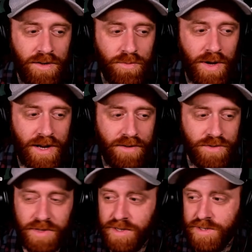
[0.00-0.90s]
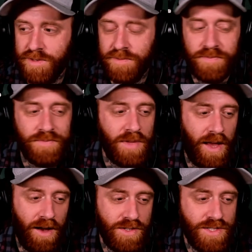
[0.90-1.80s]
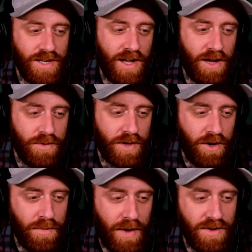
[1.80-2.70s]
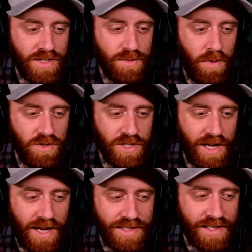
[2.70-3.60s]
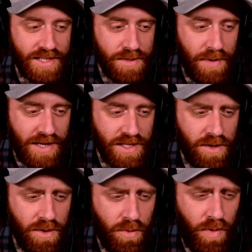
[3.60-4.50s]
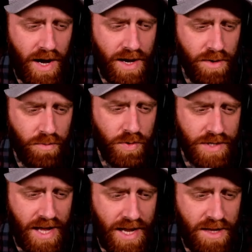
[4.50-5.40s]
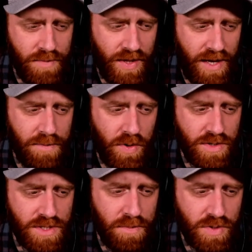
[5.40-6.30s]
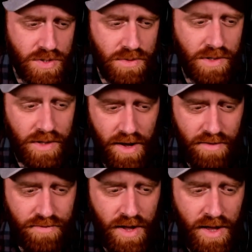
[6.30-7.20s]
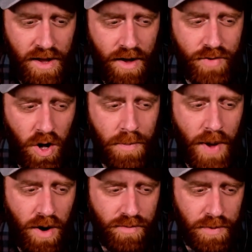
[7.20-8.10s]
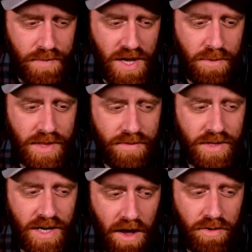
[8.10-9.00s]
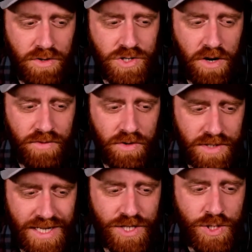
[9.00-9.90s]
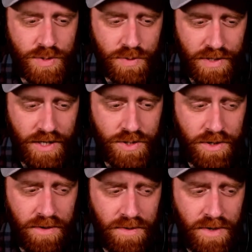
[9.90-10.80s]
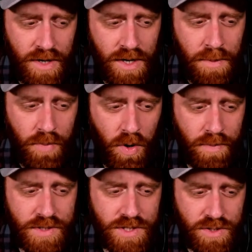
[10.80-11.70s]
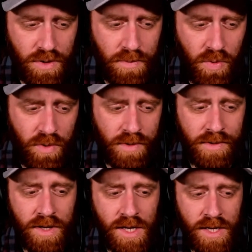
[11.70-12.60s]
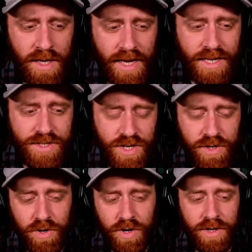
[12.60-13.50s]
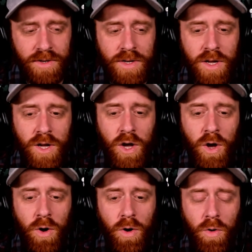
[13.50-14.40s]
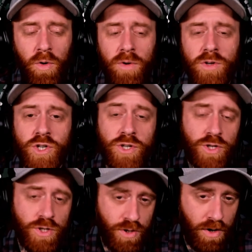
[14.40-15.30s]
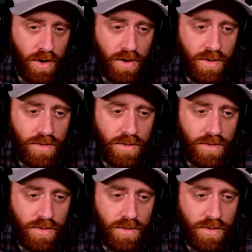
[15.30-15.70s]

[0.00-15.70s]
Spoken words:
Right after this. Elle said, I don't care about small g gods. I guess I'm asking, why would any plain person pursue the love of an all-powerful being without the knowledge of their intentions or nature? purpose is so important. Is he good? Sure.